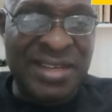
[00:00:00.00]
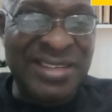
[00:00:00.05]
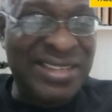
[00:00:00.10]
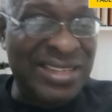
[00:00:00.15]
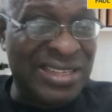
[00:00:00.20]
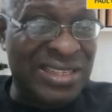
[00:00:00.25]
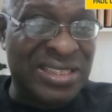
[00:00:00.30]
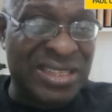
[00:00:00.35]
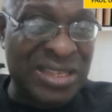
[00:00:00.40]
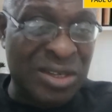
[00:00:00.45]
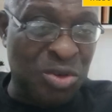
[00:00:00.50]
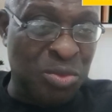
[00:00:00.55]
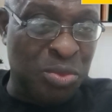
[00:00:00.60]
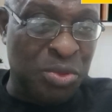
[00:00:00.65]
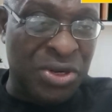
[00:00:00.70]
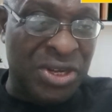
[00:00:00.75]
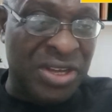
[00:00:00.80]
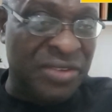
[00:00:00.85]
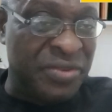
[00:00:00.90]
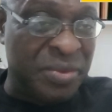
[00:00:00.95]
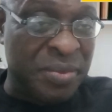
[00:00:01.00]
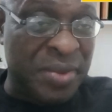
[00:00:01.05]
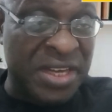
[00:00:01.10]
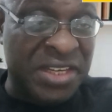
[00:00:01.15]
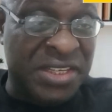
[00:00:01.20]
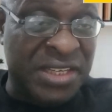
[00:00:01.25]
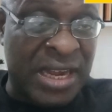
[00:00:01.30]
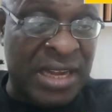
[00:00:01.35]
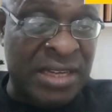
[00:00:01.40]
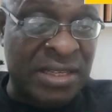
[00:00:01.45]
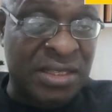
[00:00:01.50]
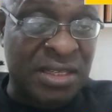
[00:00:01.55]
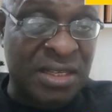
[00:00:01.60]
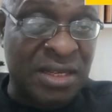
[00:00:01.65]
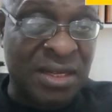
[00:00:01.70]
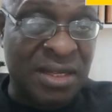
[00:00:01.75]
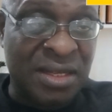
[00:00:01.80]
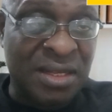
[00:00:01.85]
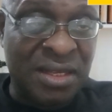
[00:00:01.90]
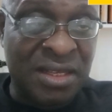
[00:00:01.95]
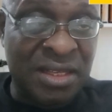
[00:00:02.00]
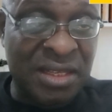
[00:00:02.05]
Did Tinubu give him a chance?